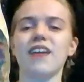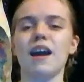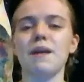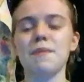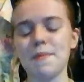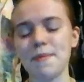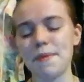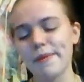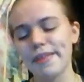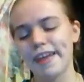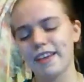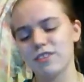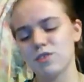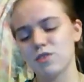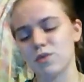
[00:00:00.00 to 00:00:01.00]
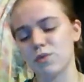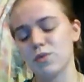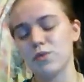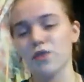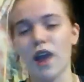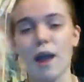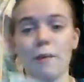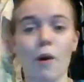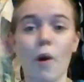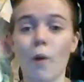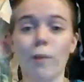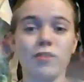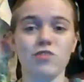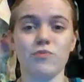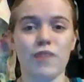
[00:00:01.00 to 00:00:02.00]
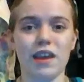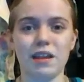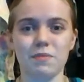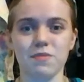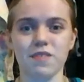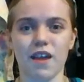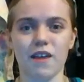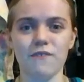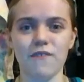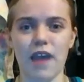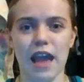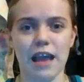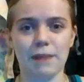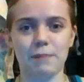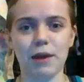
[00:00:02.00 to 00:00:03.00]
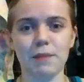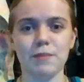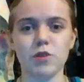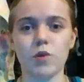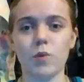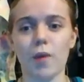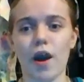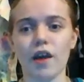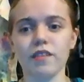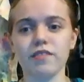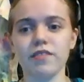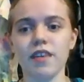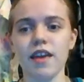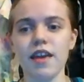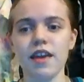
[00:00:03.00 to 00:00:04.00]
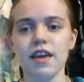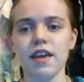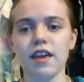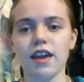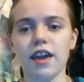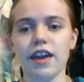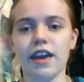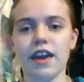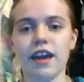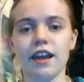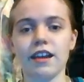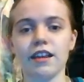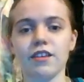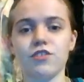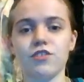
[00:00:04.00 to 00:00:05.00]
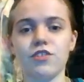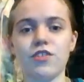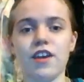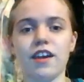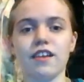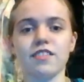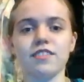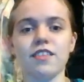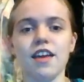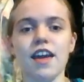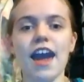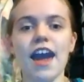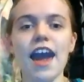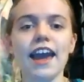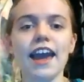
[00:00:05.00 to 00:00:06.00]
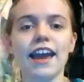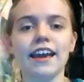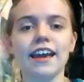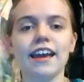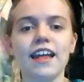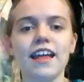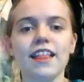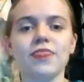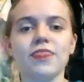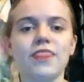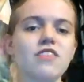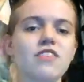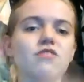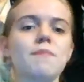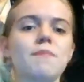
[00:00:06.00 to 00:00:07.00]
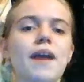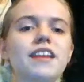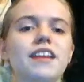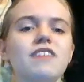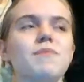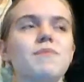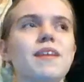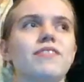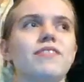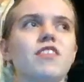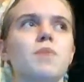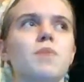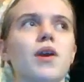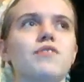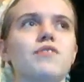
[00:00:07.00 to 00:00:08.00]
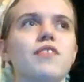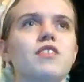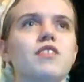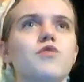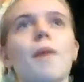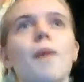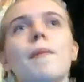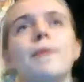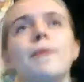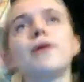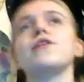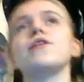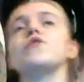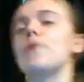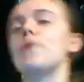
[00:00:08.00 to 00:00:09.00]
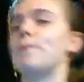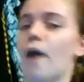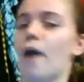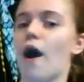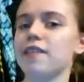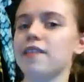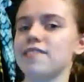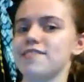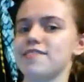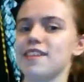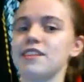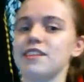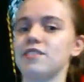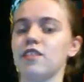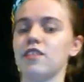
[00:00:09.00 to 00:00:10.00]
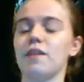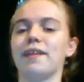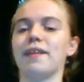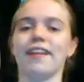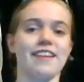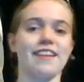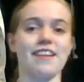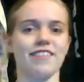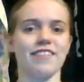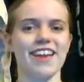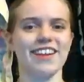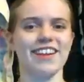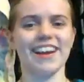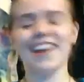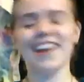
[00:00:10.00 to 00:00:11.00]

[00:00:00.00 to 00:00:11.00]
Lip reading: Mimi likes to grab a whole bunch of random stuff and put them into a box, and she thinks, hey, this reminded me of this person, so I'm gonna put it into a box and send it to them like a year later.